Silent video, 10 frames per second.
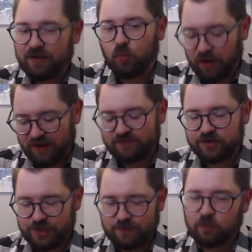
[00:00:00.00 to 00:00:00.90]
whatever
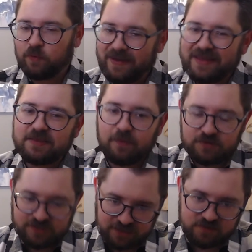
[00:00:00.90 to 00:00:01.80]
enchantment would make the most
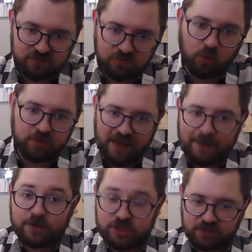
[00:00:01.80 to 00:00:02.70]
sense for that
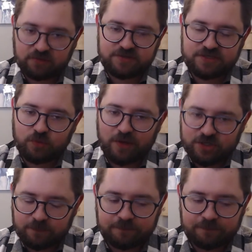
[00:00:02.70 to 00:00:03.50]
particular situation.